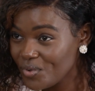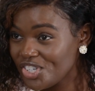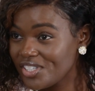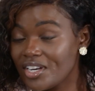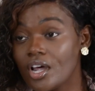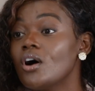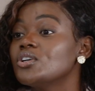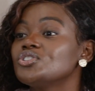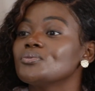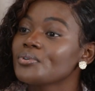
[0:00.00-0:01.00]
which is an
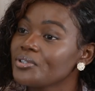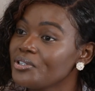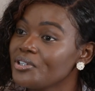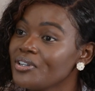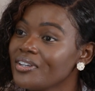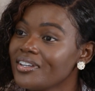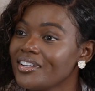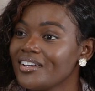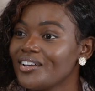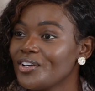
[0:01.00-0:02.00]
entrepreneur
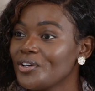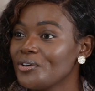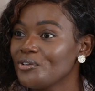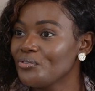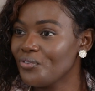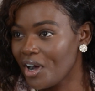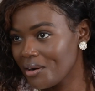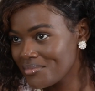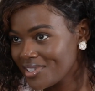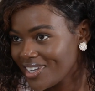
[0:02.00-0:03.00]
who
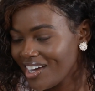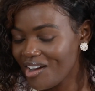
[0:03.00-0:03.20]
farms.